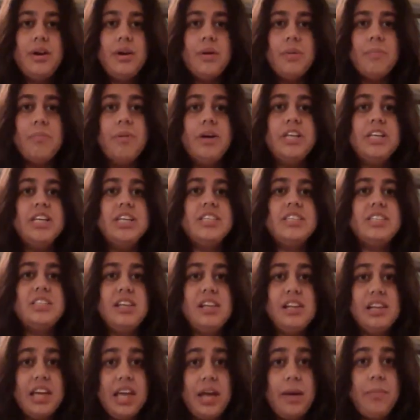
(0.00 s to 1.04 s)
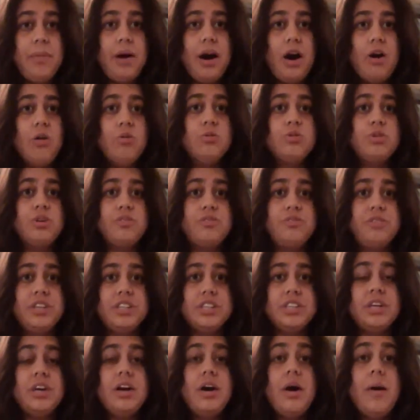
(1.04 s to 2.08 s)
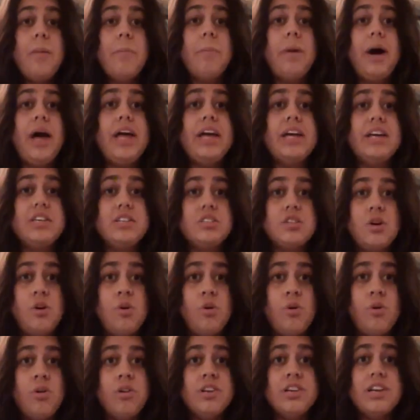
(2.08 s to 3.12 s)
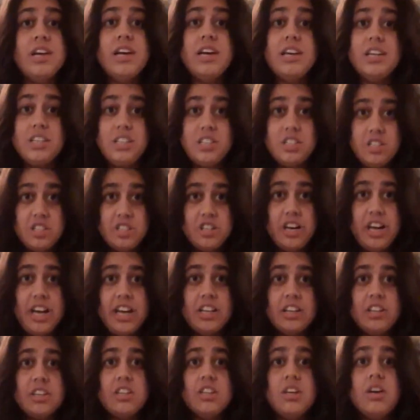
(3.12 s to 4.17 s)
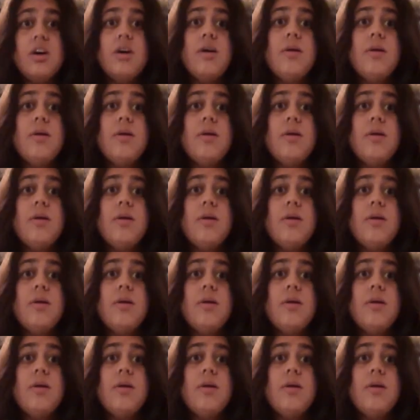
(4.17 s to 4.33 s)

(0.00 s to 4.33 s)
but he still came out of it by his own strength,